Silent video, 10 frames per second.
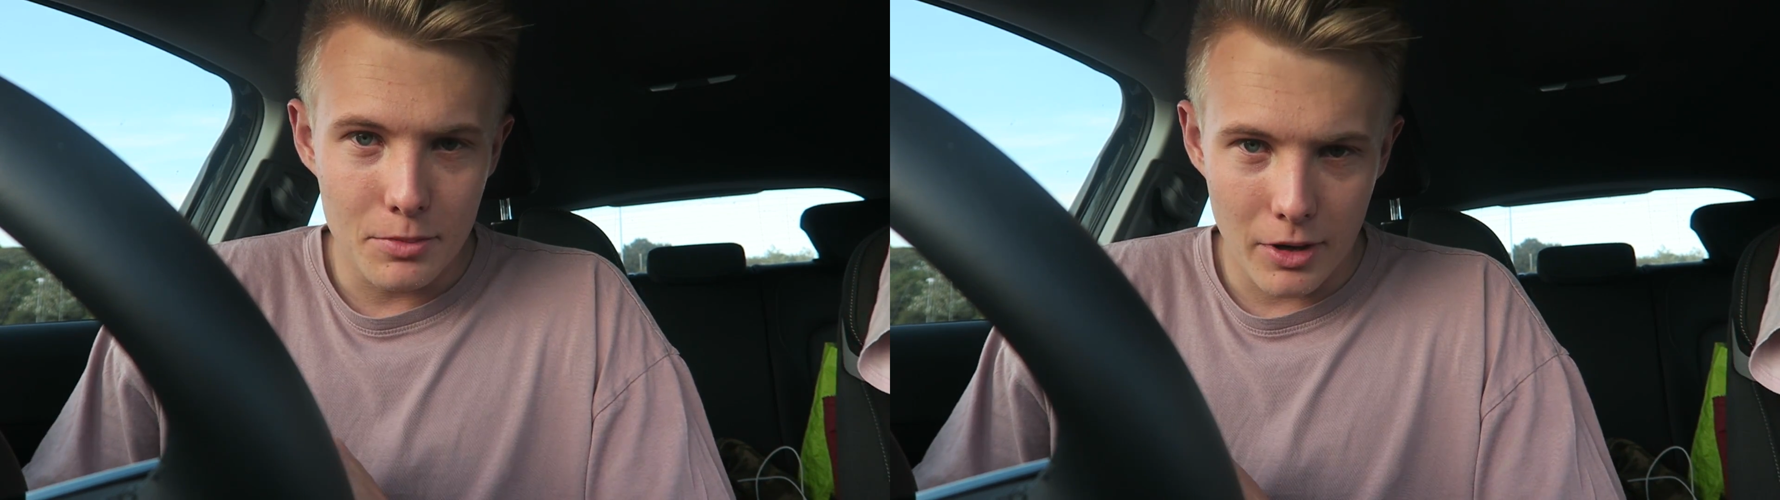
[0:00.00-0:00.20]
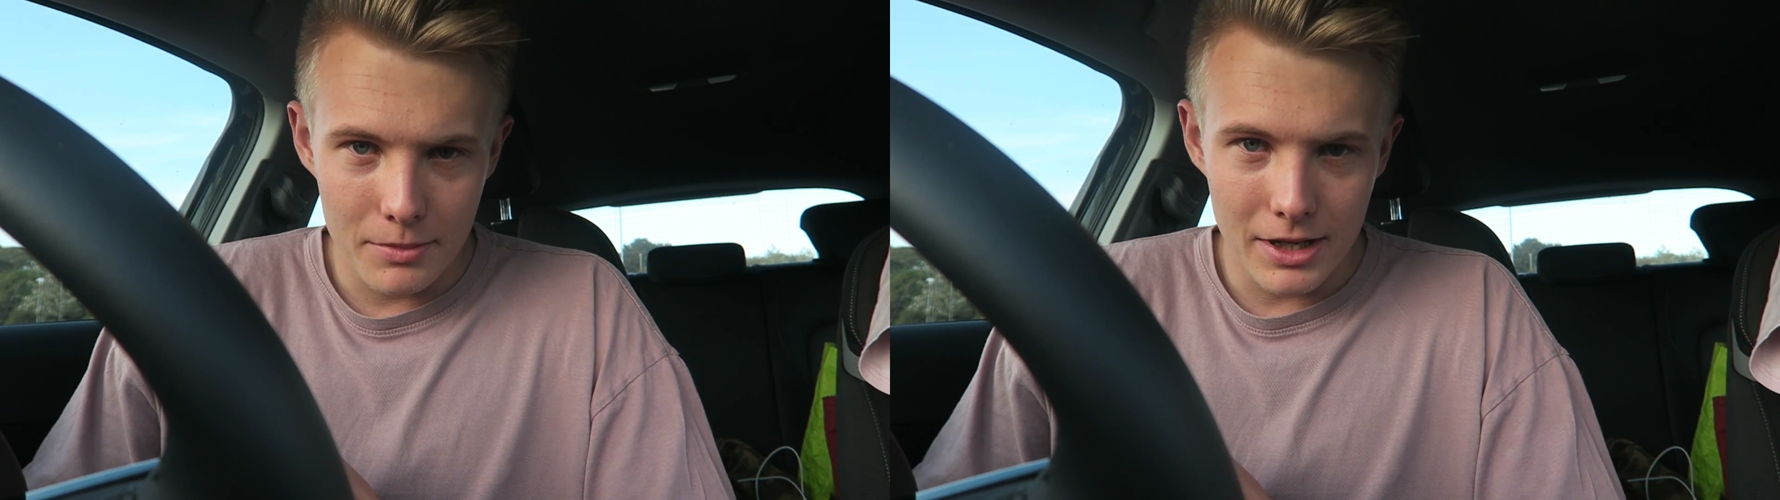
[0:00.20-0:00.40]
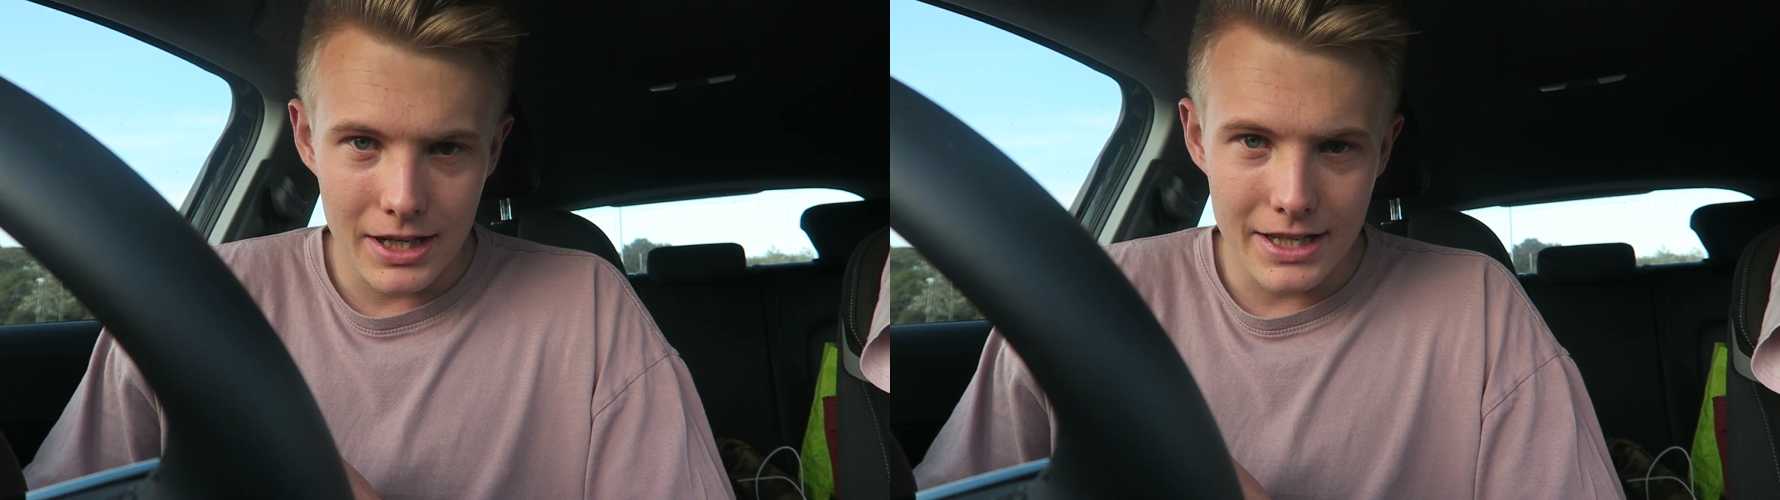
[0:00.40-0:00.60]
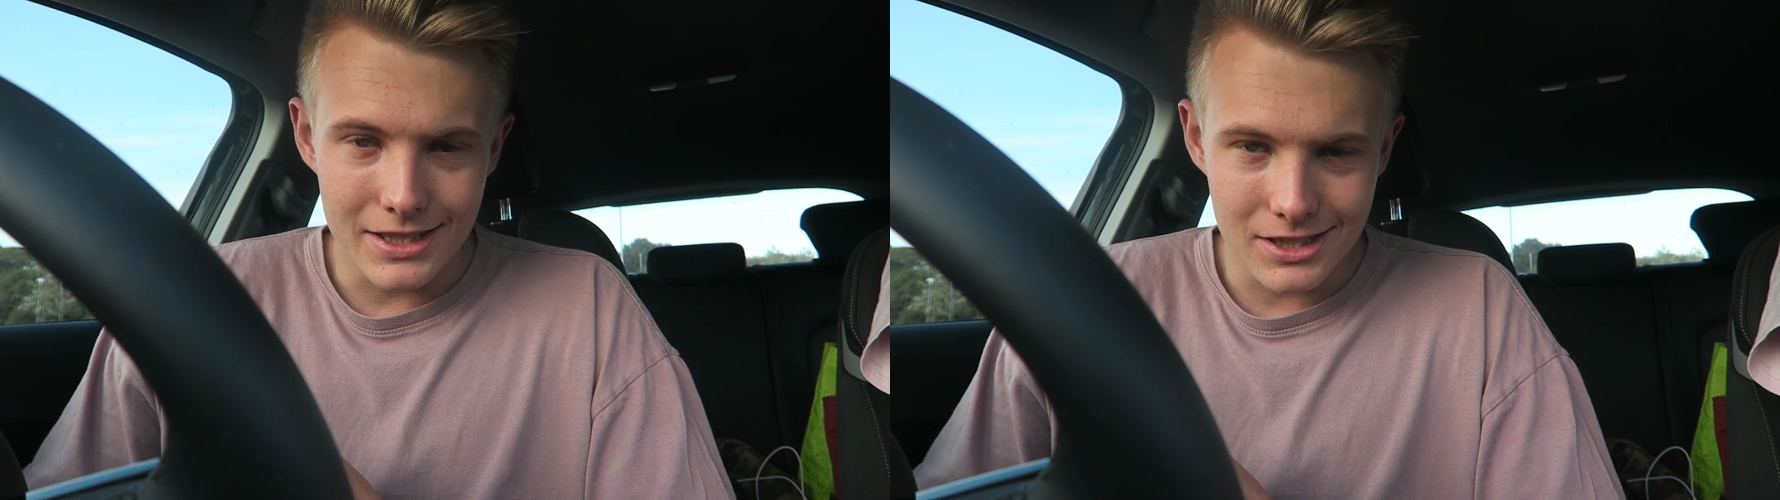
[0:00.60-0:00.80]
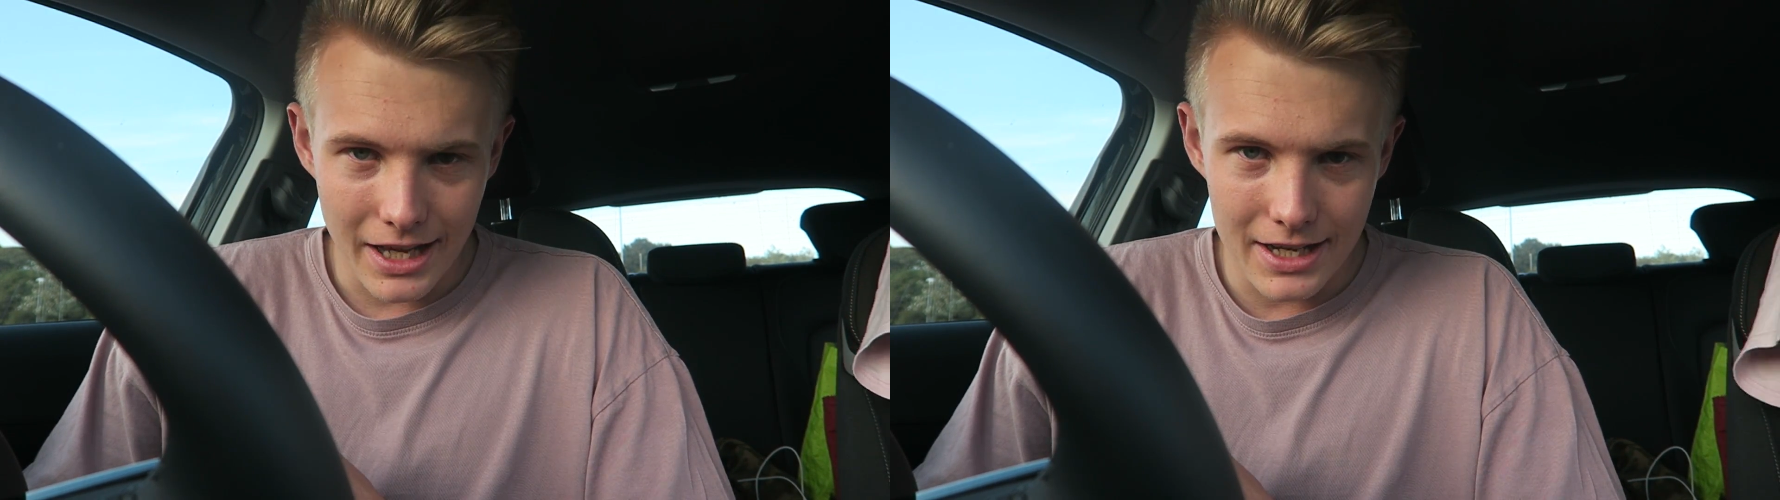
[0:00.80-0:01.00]
Premier League
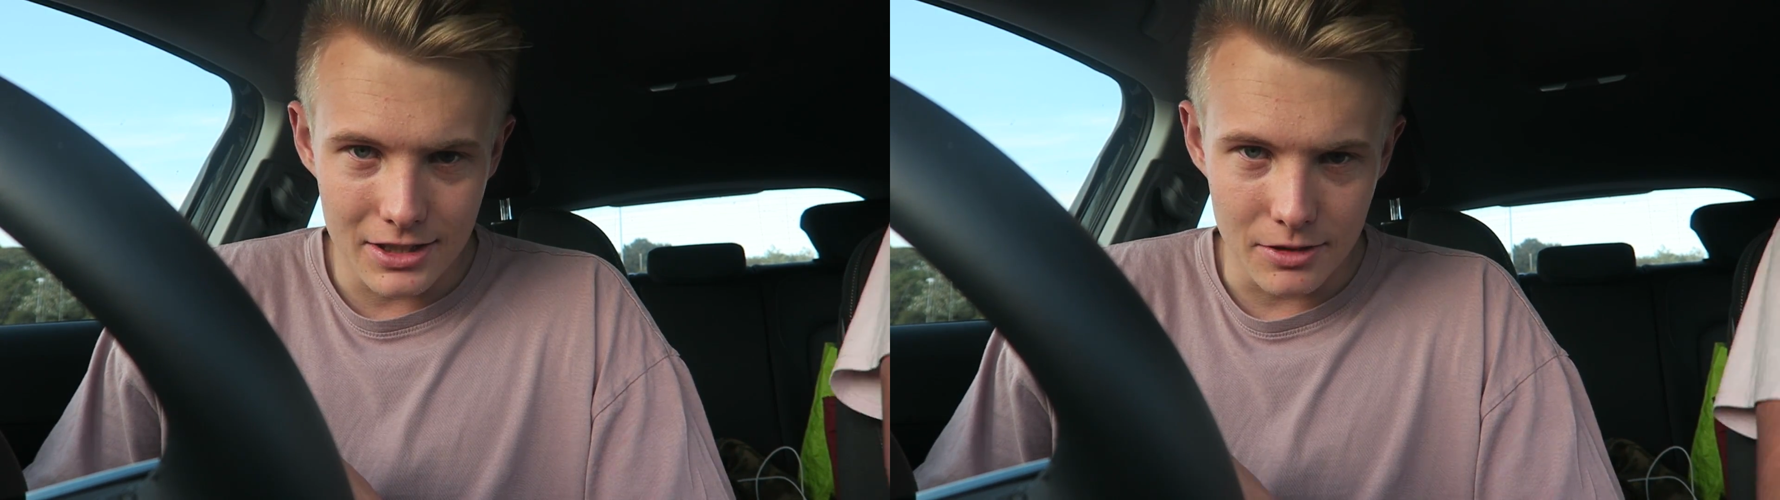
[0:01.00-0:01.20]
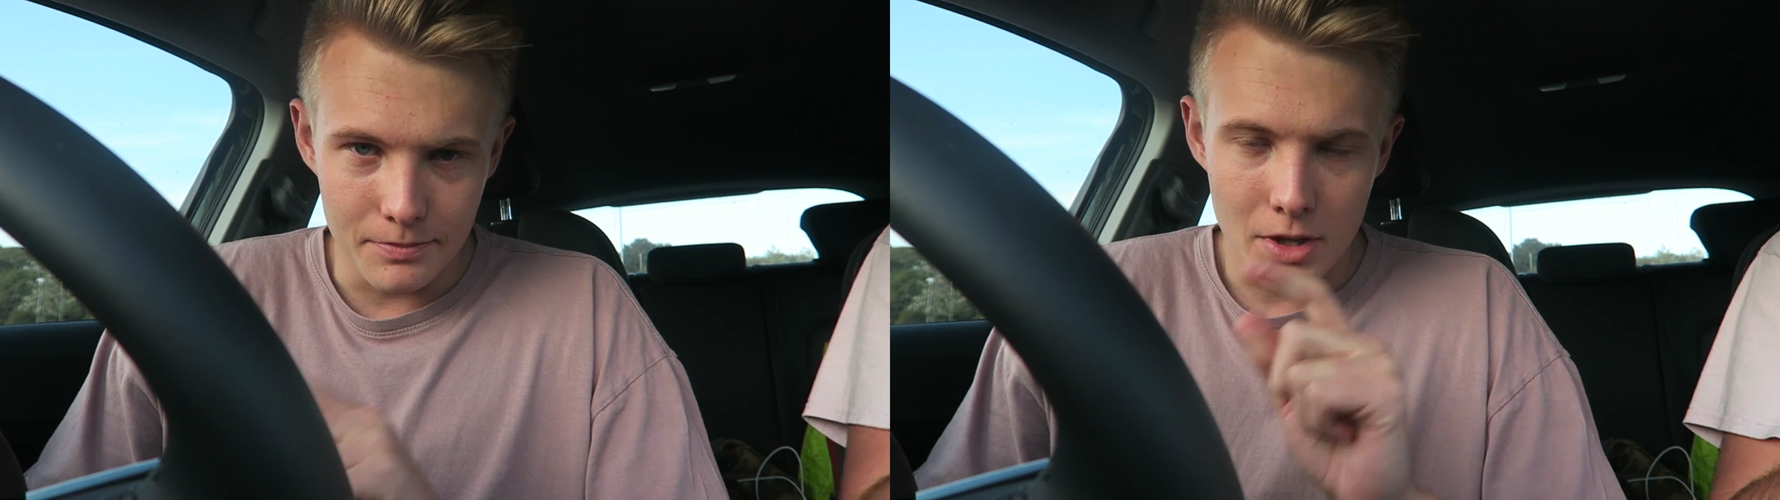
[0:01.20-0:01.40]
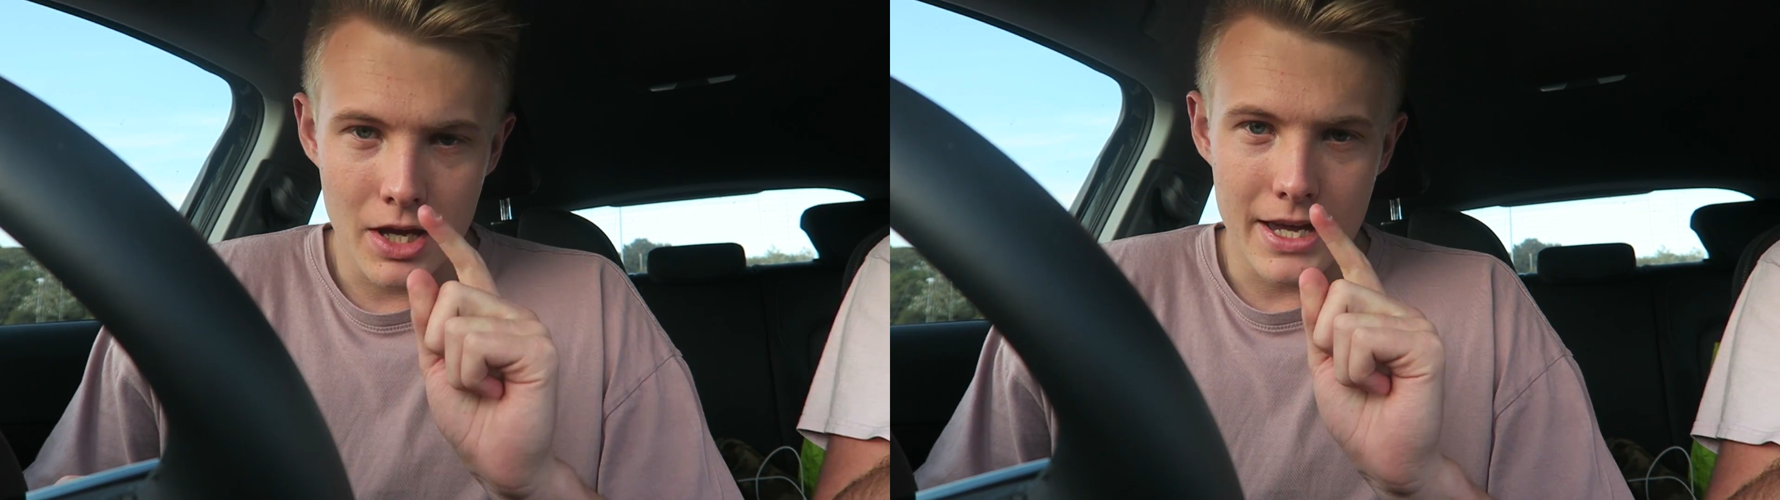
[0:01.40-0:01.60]
stadium